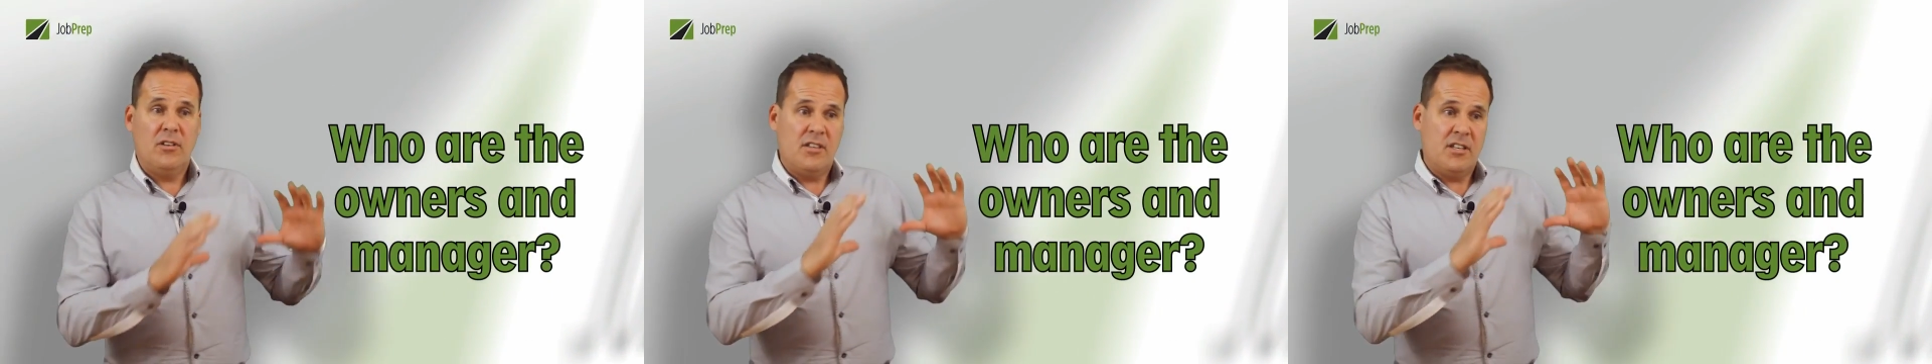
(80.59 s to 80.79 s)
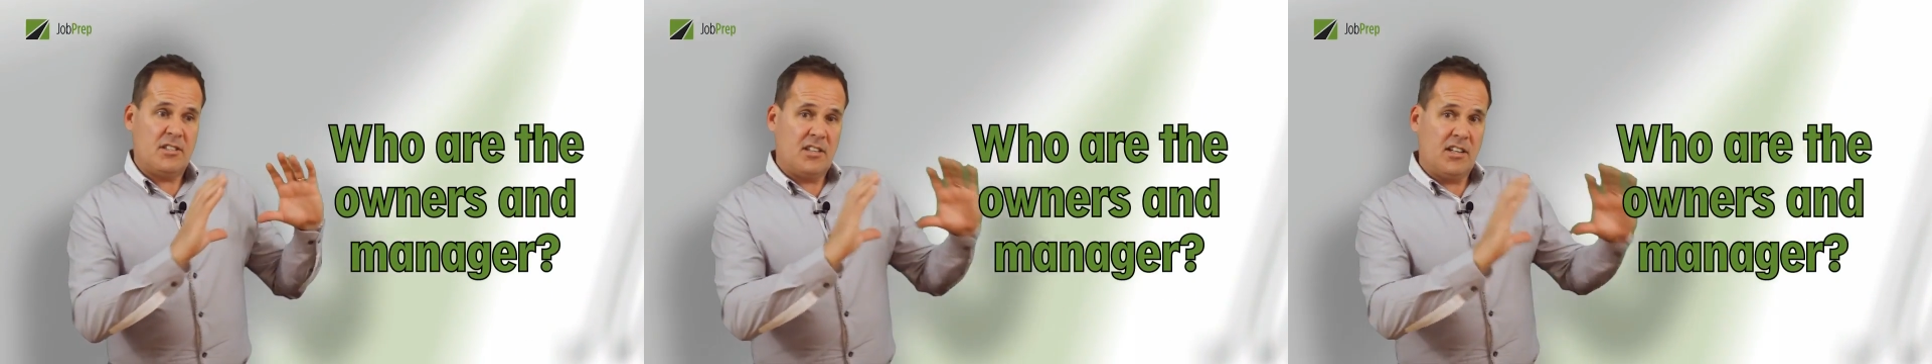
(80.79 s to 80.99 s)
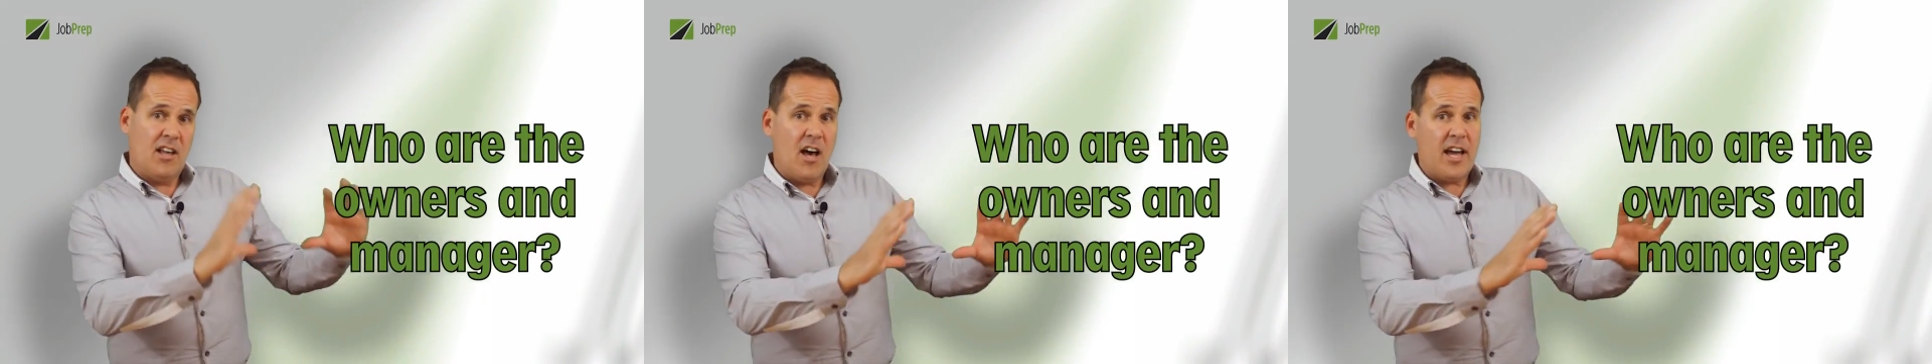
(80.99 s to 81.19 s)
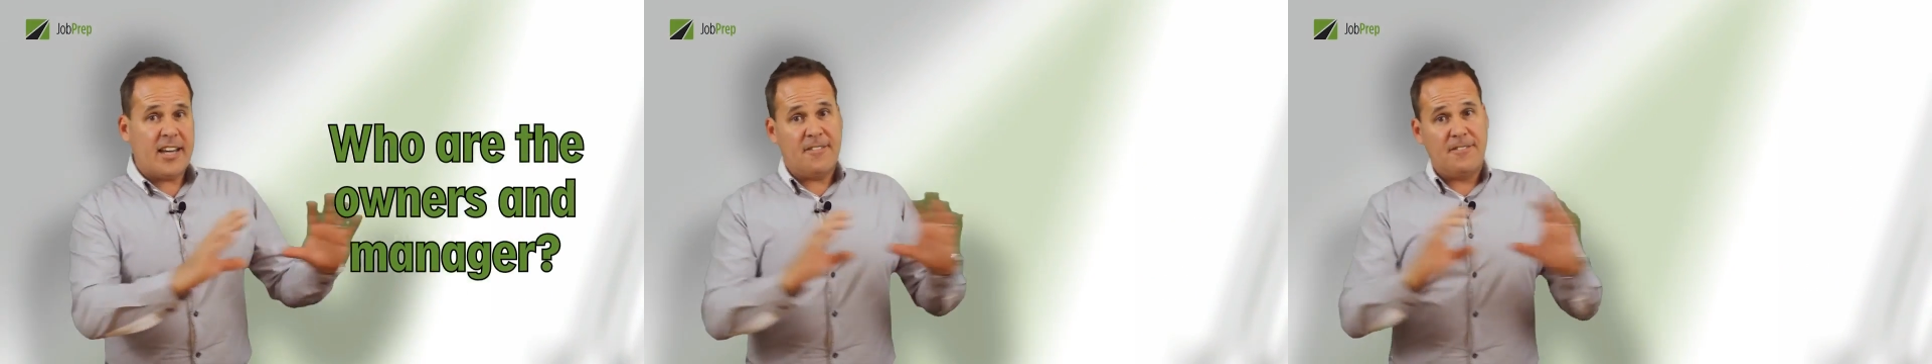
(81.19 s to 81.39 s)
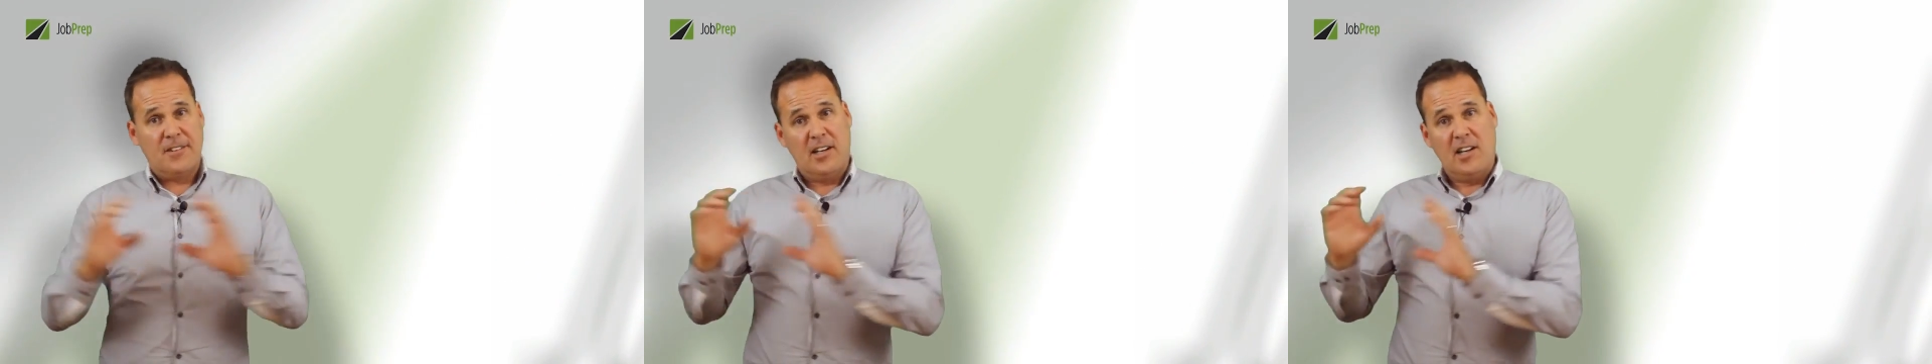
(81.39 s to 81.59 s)
that's like
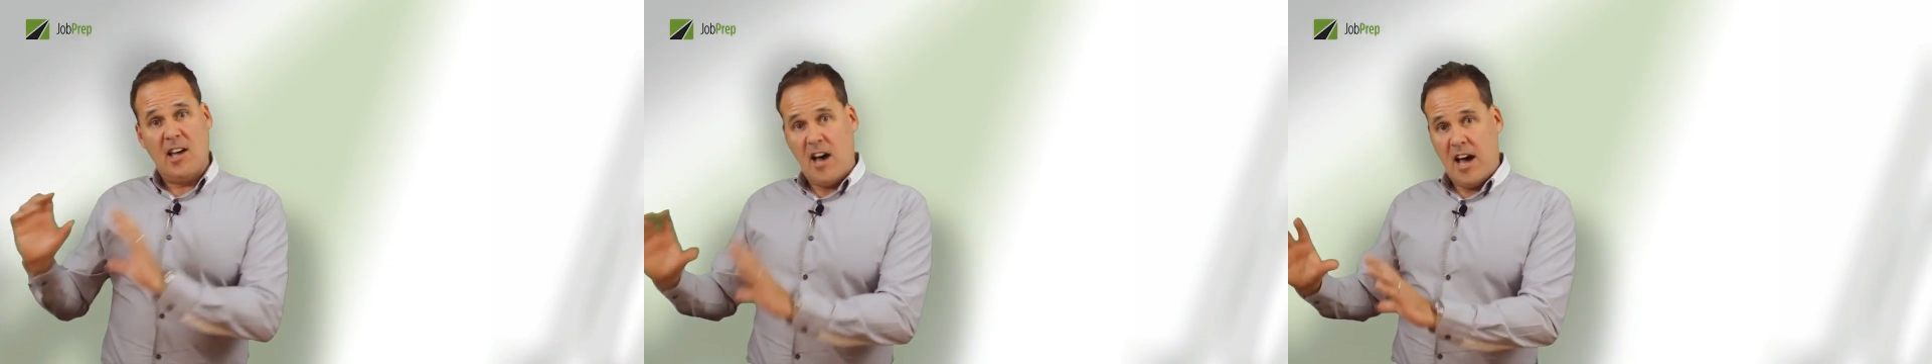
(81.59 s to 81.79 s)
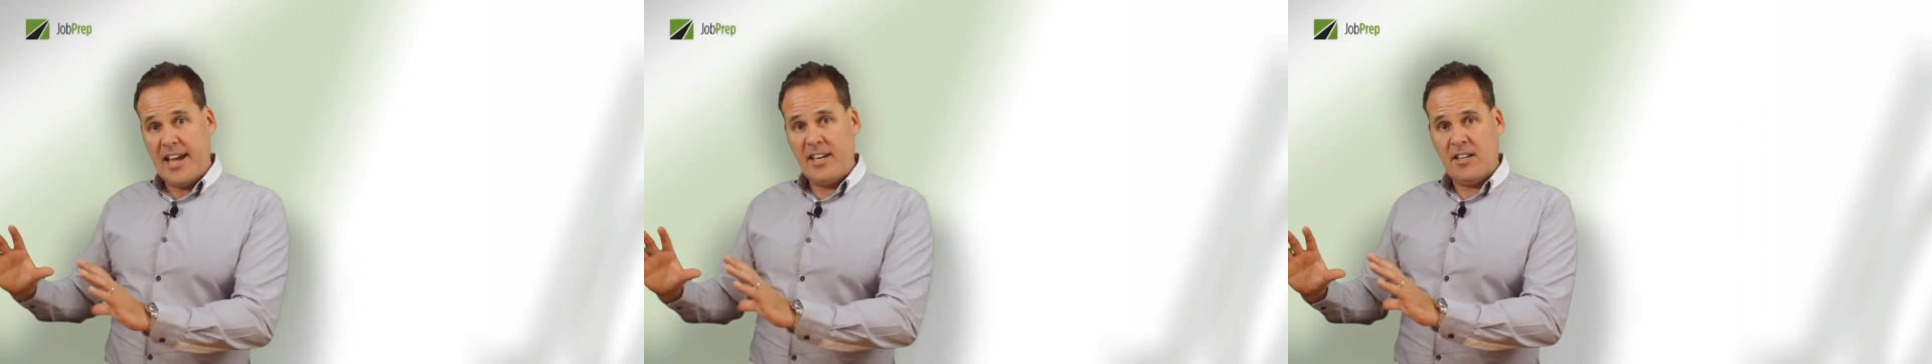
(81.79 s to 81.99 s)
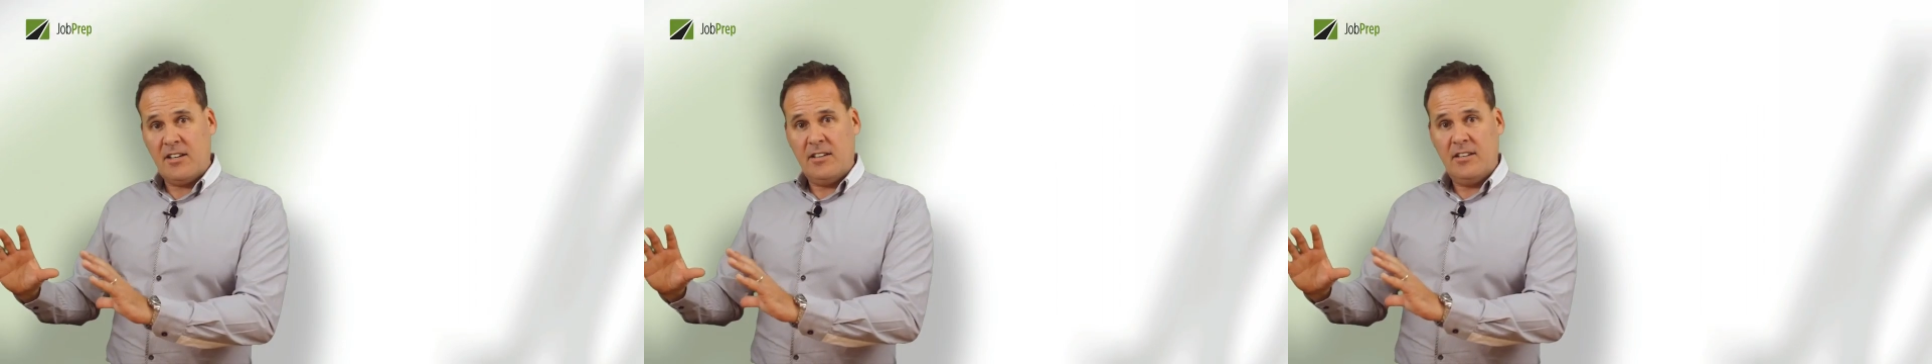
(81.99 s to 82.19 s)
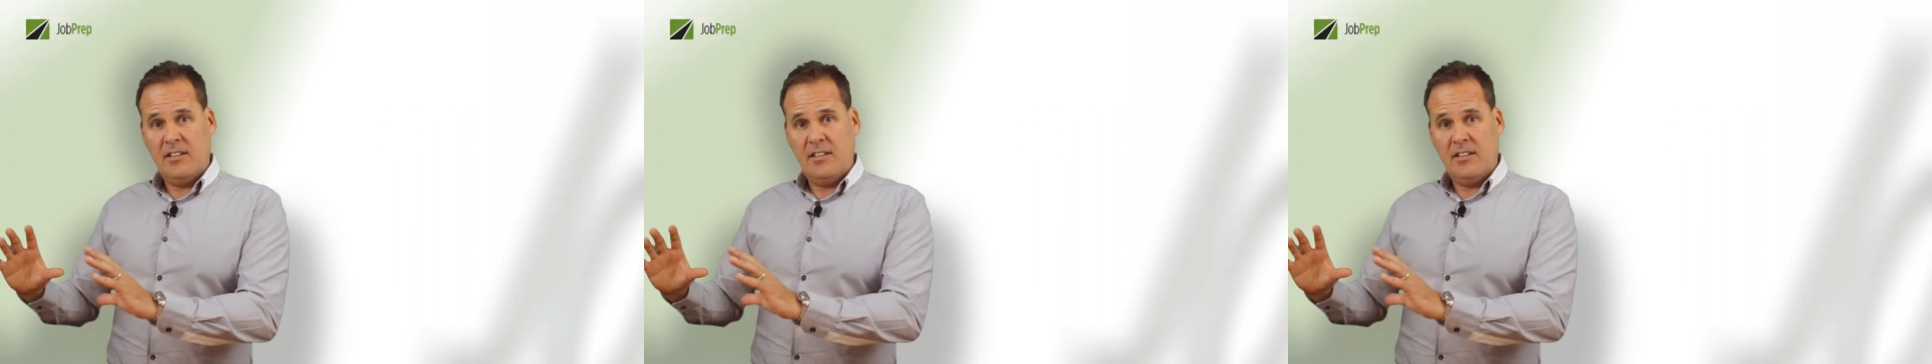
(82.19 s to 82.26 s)
for like,